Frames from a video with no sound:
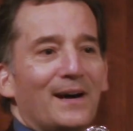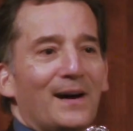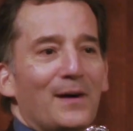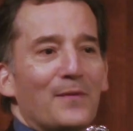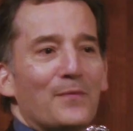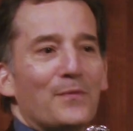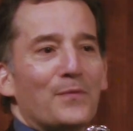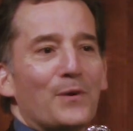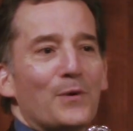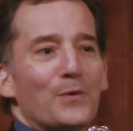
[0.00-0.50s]

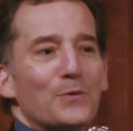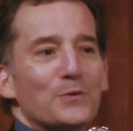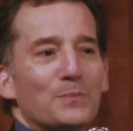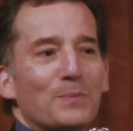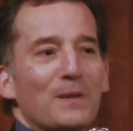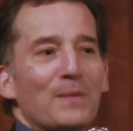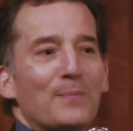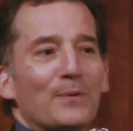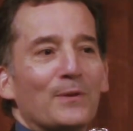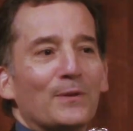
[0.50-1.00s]
of those
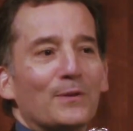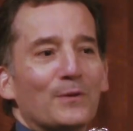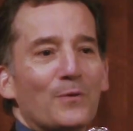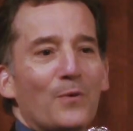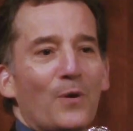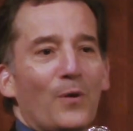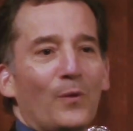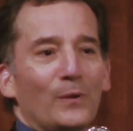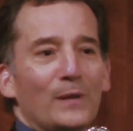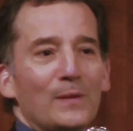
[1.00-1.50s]
people who
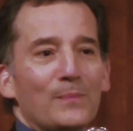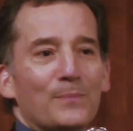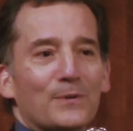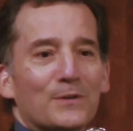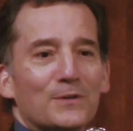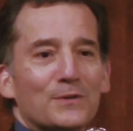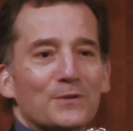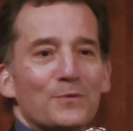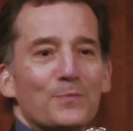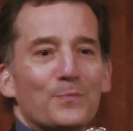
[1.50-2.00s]
only
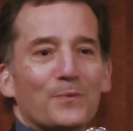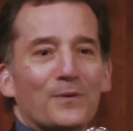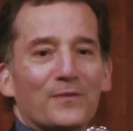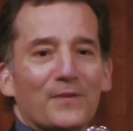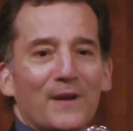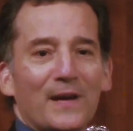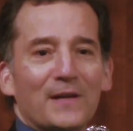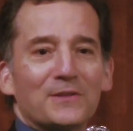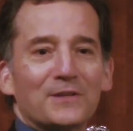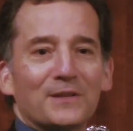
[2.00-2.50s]
pursue
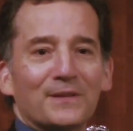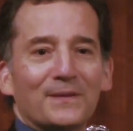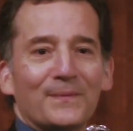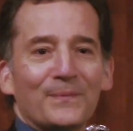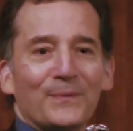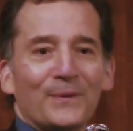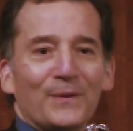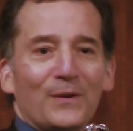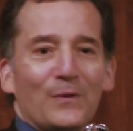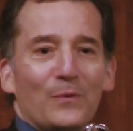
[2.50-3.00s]
perfection.
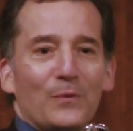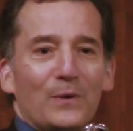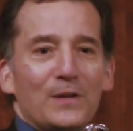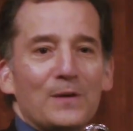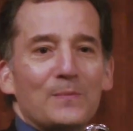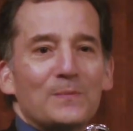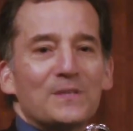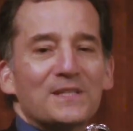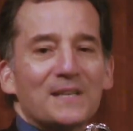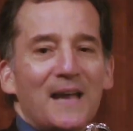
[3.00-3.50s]

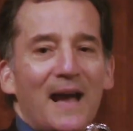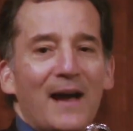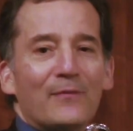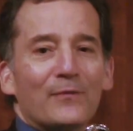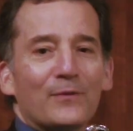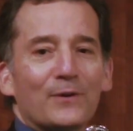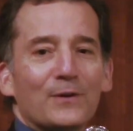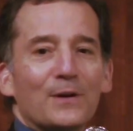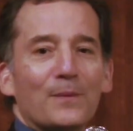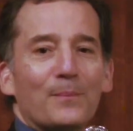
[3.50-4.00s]
William
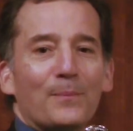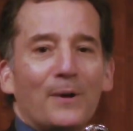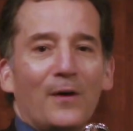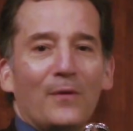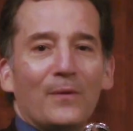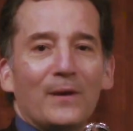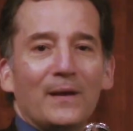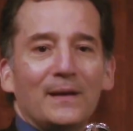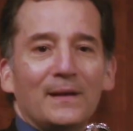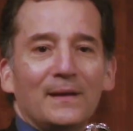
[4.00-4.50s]
Stafford, a
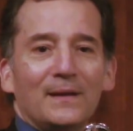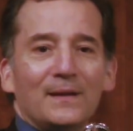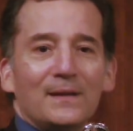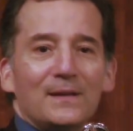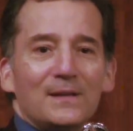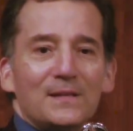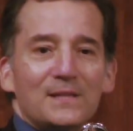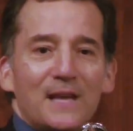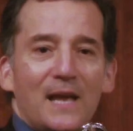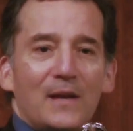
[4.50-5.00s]
poet,
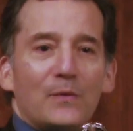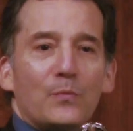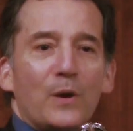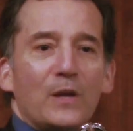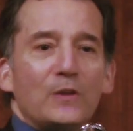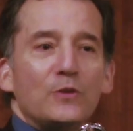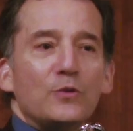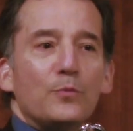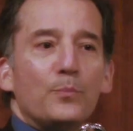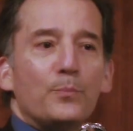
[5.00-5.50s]
said,
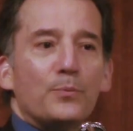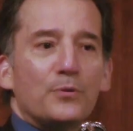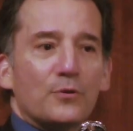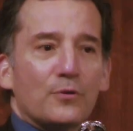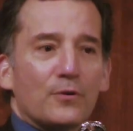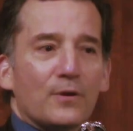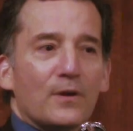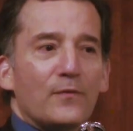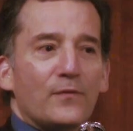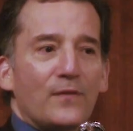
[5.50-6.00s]
when you
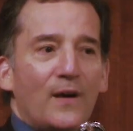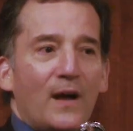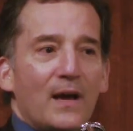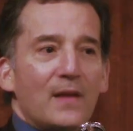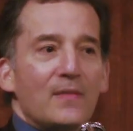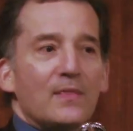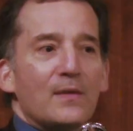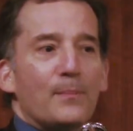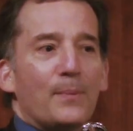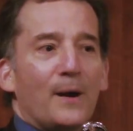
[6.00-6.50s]

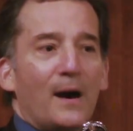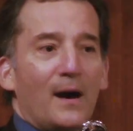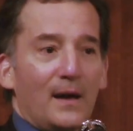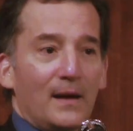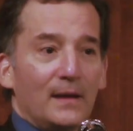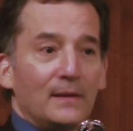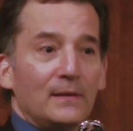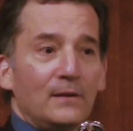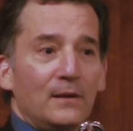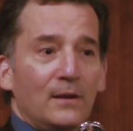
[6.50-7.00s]
purify the
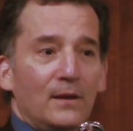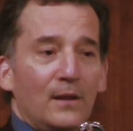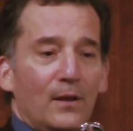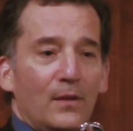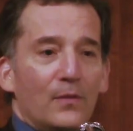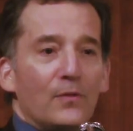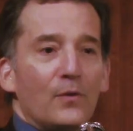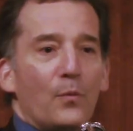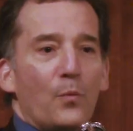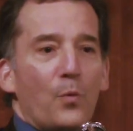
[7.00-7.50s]
pond,
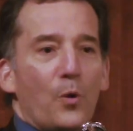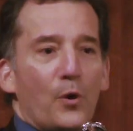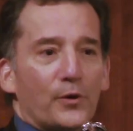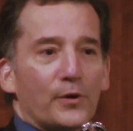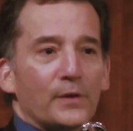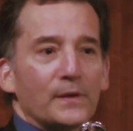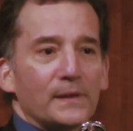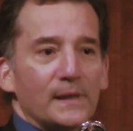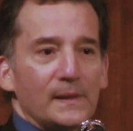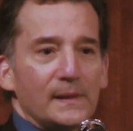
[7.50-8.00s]
the
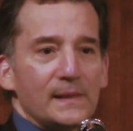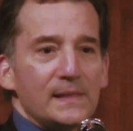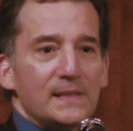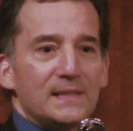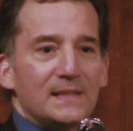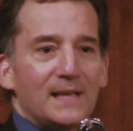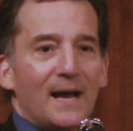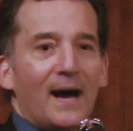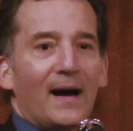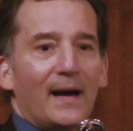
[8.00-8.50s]
water lilies
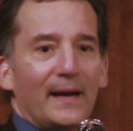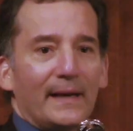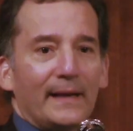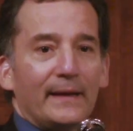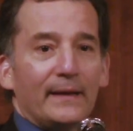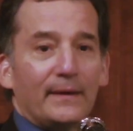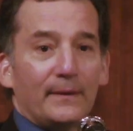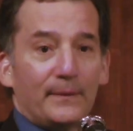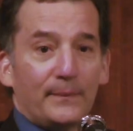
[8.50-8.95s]
die.